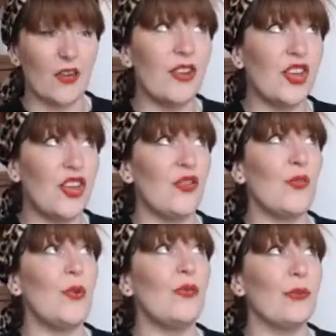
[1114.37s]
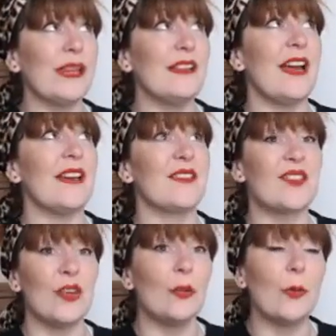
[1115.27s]
You will realize
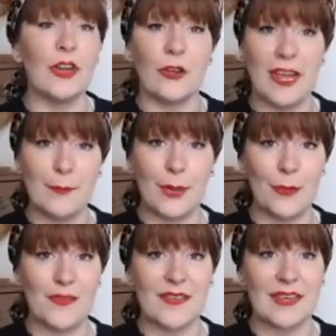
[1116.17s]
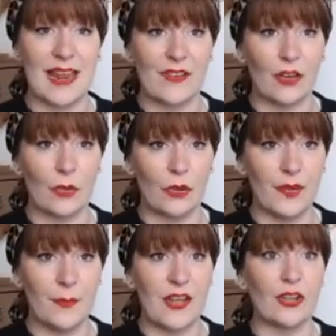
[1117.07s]
soon when you're in poses and having to hold
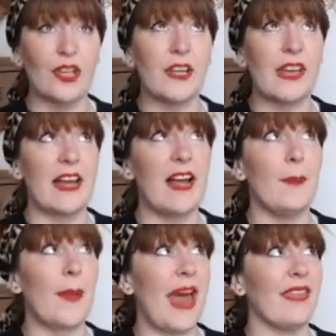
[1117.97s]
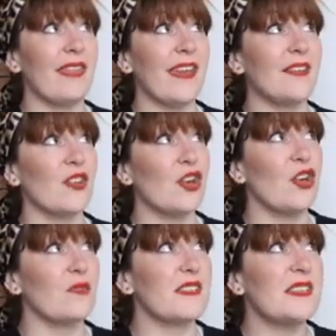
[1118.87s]
them that you're looking up at things. You're going to
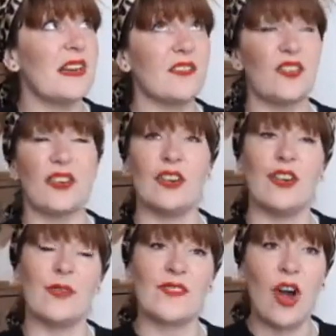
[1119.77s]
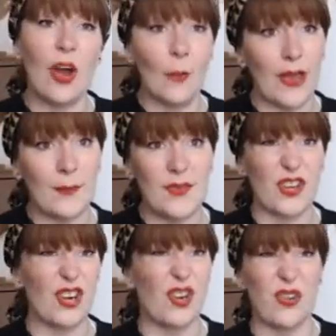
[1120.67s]
notice dust, you're going to notice cobwebs,
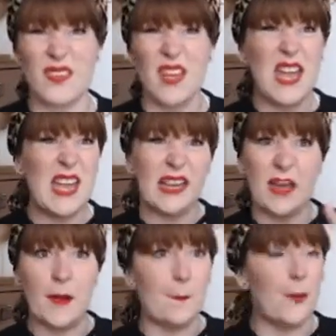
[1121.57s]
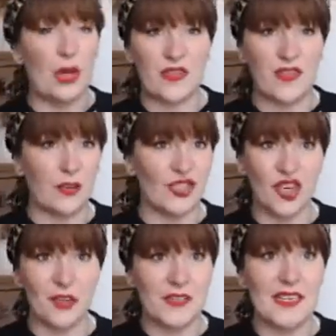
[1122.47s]
you're going to notice kind of books that are
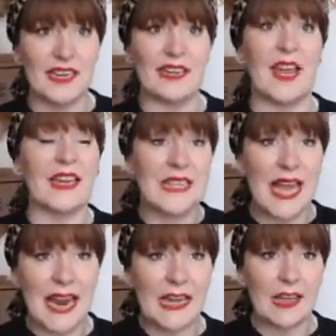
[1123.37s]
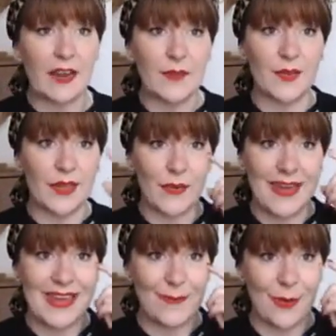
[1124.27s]
jaunty. Like, tidy it up so that you
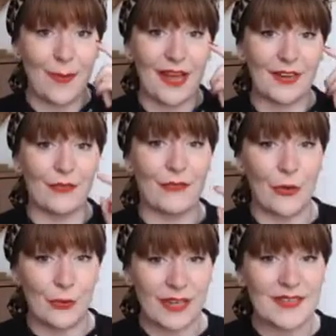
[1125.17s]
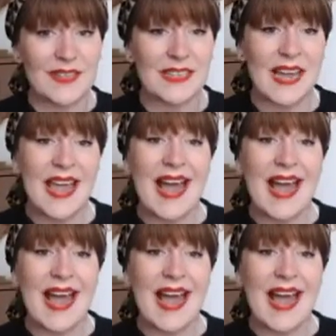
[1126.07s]
can keep your mind focused.